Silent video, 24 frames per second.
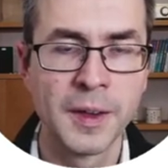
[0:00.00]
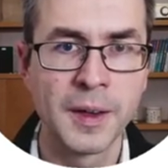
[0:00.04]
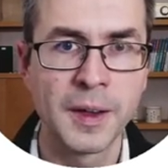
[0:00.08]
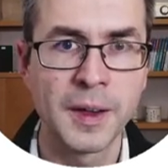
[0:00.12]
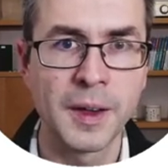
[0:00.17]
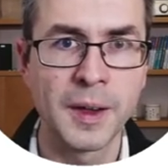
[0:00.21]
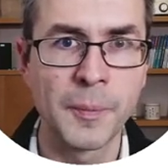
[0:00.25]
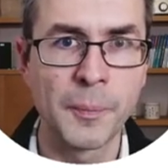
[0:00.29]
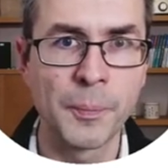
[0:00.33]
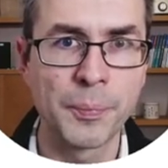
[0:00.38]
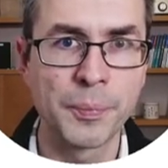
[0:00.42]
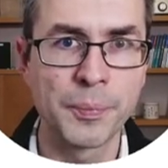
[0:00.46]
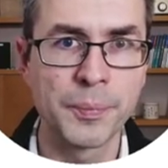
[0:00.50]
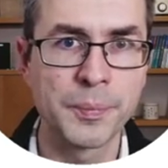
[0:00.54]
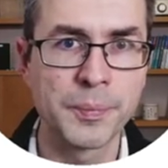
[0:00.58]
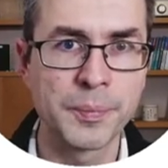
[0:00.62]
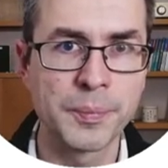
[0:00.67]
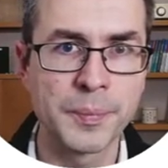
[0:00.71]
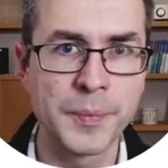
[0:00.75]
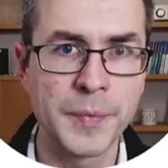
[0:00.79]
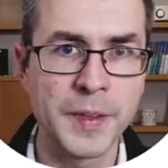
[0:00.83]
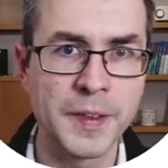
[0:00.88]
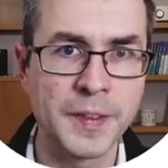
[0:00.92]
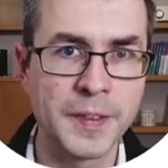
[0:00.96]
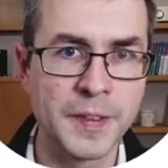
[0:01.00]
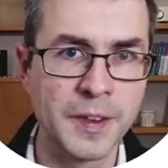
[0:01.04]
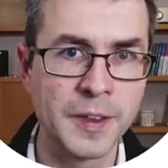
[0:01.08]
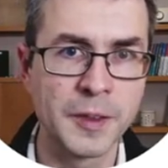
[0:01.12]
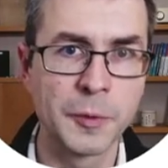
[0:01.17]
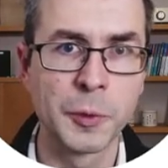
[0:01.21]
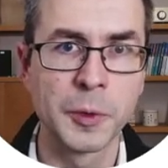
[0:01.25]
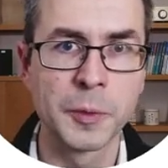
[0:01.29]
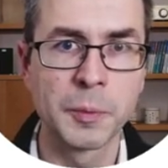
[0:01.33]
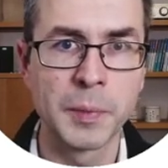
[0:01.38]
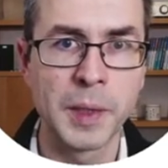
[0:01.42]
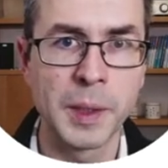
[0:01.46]
Um,
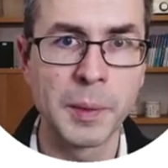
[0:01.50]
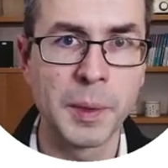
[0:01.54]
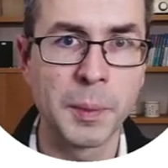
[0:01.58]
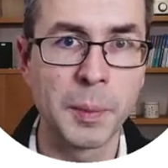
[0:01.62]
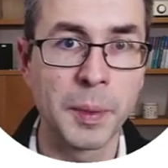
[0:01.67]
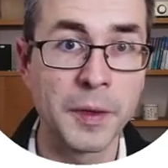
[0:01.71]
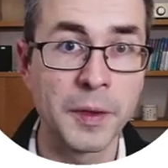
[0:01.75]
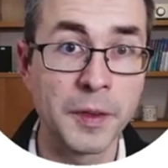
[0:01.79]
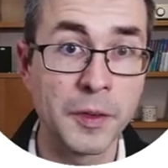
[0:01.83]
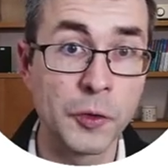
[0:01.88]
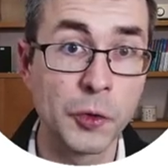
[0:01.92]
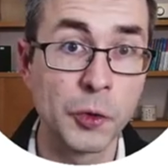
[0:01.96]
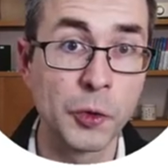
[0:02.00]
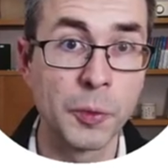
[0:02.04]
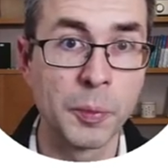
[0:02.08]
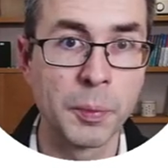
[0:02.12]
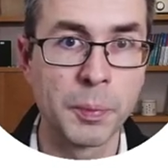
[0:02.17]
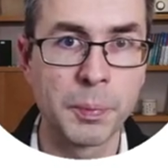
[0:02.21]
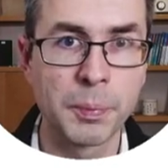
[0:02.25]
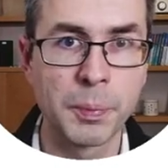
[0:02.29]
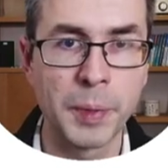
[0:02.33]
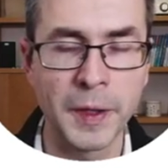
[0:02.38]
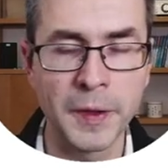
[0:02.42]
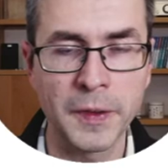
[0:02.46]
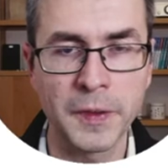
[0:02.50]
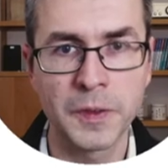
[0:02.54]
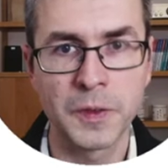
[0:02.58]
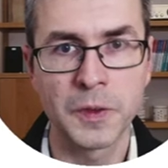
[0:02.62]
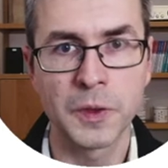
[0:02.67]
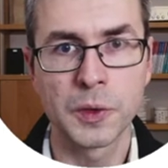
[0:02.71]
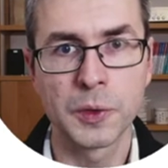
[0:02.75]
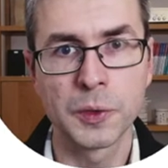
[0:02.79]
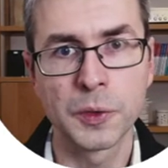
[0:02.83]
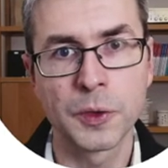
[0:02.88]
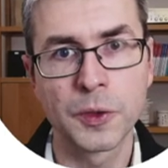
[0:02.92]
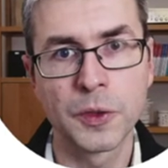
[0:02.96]
these would maybe be the two best
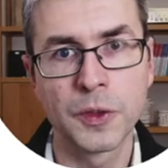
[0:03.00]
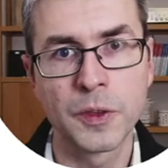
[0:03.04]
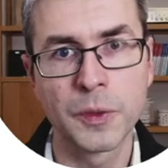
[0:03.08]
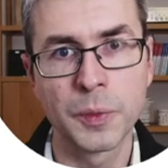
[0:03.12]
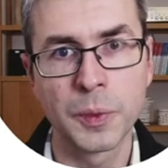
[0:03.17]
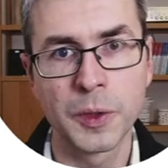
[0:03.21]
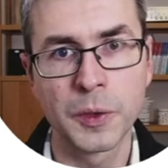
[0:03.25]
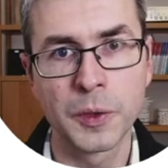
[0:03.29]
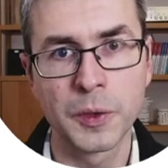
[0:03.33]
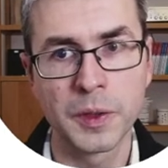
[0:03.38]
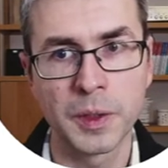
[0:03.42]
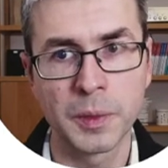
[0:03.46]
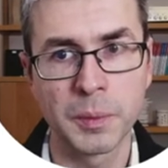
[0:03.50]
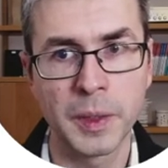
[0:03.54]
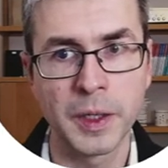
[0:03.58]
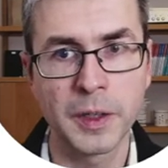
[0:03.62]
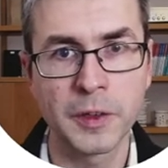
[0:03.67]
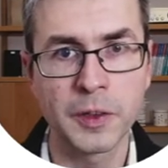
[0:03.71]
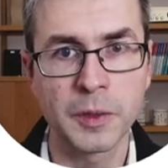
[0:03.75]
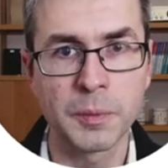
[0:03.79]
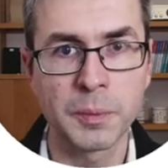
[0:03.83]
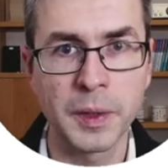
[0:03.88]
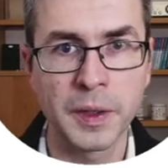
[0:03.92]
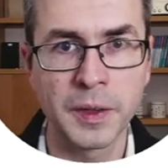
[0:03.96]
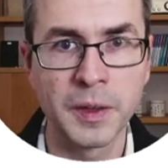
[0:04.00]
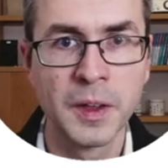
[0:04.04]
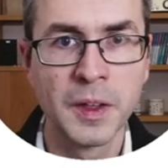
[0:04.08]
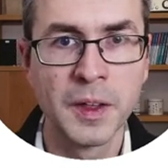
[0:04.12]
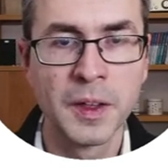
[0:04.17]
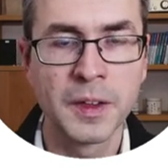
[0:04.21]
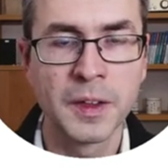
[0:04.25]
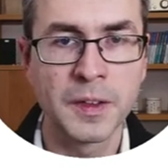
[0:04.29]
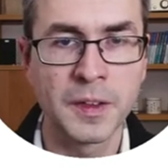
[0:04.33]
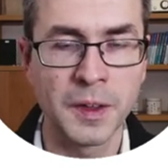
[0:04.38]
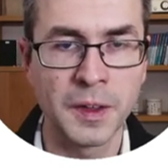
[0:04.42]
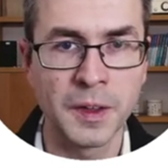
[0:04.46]
solutions we could imagine, but
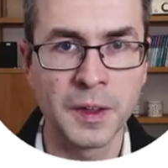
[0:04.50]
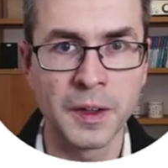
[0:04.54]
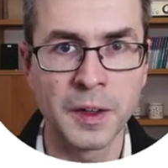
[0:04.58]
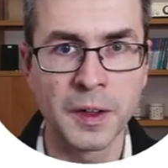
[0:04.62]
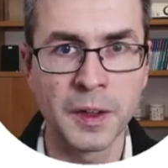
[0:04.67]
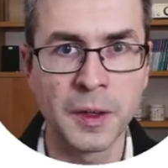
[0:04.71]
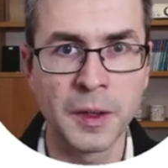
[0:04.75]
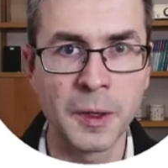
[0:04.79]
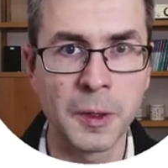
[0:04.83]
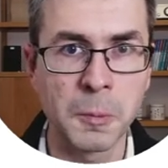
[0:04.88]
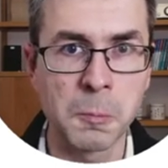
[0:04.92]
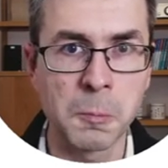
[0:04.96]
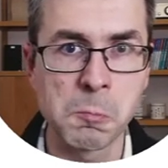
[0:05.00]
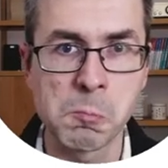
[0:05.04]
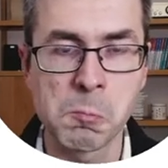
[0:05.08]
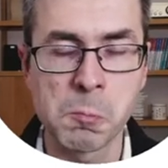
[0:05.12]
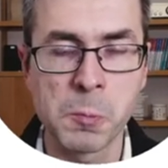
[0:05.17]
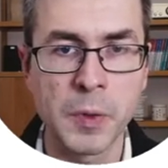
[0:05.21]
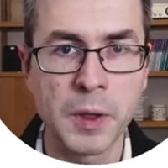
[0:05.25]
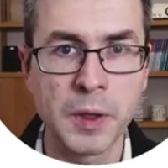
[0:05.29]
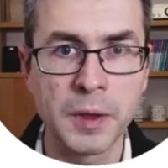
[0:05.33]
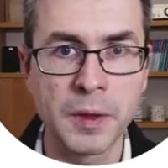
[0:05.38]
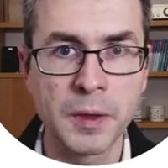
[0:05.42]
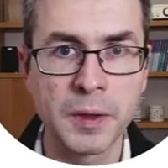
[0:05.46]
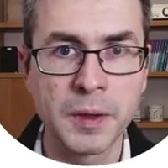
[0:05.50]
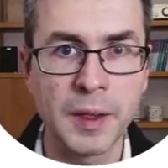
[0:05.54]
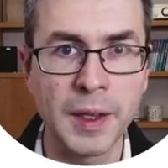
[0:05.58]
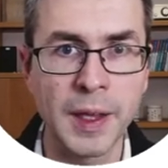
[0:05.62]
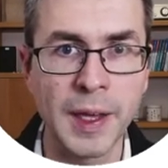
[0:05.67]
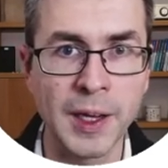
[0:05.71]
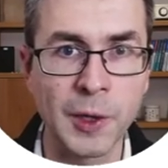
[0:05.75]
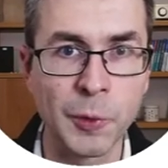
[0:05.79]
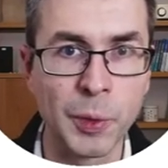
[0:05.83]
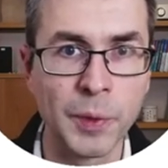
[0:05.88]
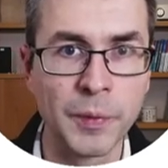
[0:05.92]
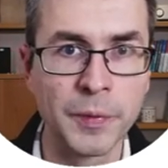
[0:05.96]
they are mm,
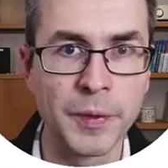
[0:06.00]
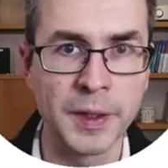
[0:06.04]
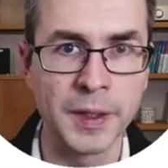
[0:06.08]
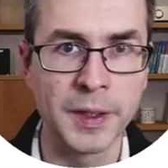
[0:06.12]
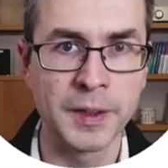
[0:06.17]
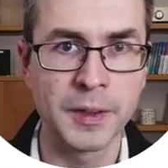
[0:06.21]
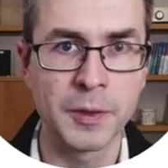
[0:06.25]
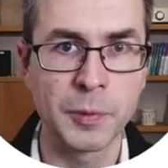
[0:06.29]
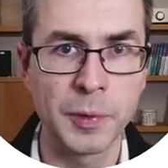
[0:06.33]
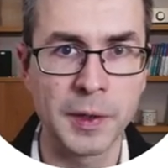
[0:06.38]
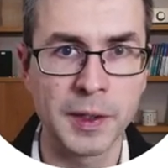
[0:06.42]
equivalent.